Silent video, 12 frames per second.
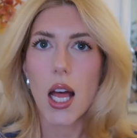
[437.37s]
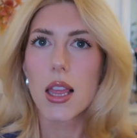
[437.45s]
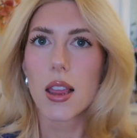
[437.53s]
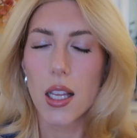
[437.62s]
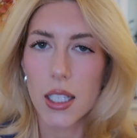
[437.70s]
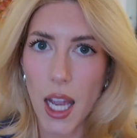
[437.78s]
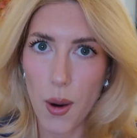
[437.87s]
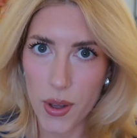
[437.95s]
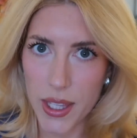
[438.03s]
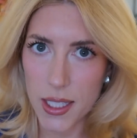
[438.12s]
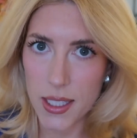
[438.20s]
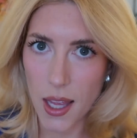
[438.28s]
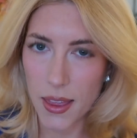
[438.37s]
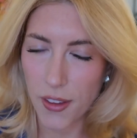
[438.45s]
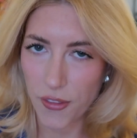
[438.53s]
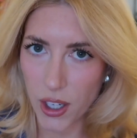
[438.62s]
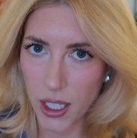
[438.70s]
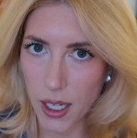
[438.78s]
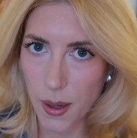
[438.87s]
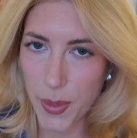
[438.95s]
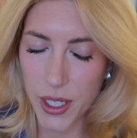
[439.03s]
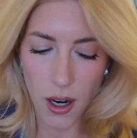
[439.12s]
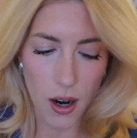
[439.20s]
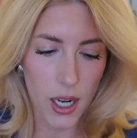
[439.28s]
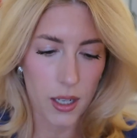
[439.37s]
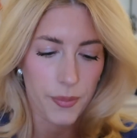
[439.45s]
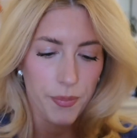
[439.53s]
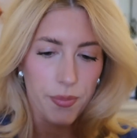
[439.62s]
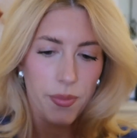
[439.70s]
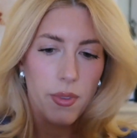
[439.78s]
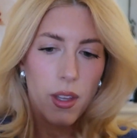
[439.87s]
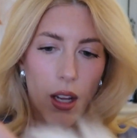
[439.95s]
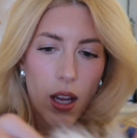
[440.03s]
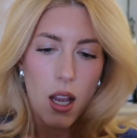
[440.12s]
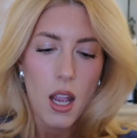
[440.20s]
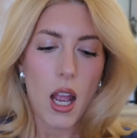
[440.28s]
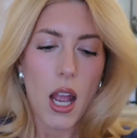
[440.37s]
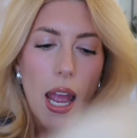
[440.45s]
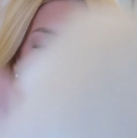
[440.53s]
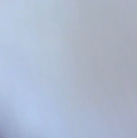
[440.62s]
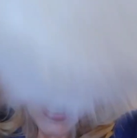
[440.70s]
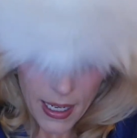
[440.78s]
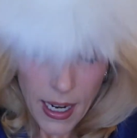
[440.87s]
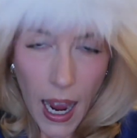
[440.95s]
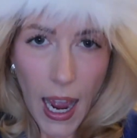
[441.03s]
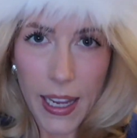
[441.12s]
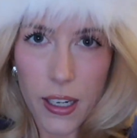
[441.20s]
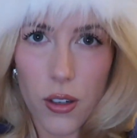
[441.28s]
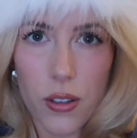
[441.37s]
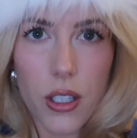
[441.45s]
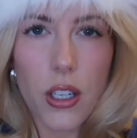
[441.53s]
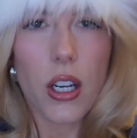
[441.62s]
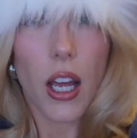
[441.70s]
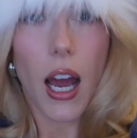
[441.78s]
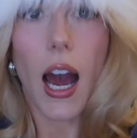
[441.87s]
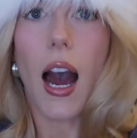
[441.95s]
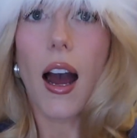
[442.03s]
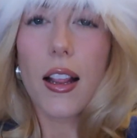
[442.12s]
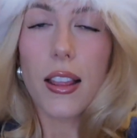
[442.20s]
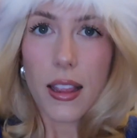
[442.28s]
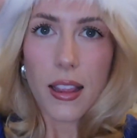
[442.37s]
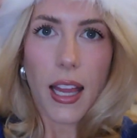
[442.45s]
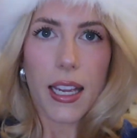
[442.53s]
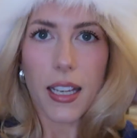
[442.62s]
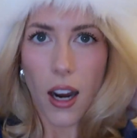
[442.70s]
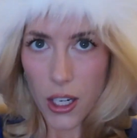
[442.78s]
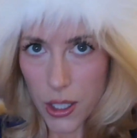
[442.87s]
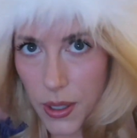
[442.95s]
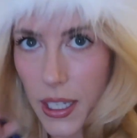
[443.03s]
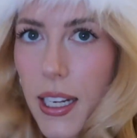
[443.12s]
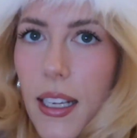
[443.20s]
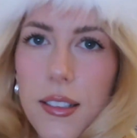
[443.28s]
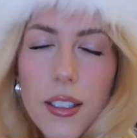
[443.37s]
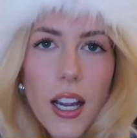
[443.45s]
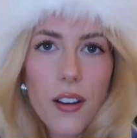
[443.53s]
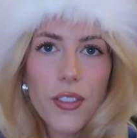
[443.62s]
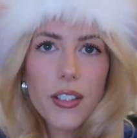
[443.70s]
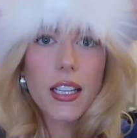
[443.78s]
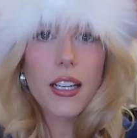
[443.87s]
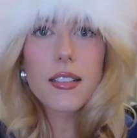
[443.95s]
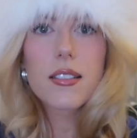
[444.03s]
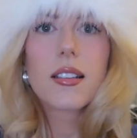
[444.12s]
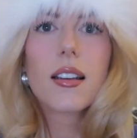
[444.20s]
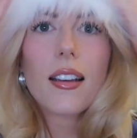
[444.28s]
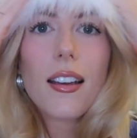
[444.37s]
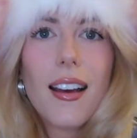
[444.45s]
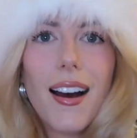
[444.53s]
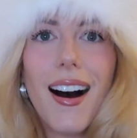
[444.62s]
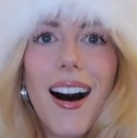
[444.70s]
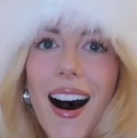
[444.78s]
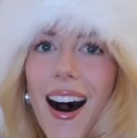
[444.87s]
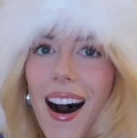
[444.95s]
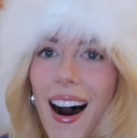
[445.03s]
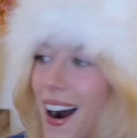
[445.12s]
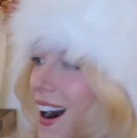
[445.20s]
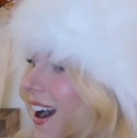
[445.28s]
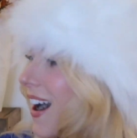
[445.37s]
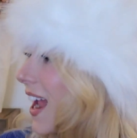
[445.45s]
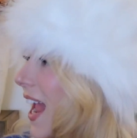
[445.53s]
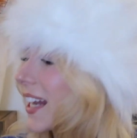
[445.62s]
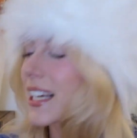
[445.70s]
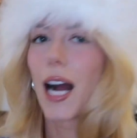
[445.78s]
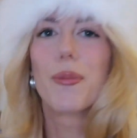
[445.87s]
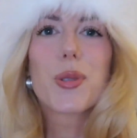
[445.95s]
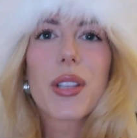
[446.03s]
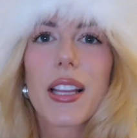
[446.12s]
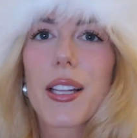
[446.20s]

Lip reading: look at what they sent the frickin' PRN. And I don't, like, are you kidding? Look how fun that is. And it comes with a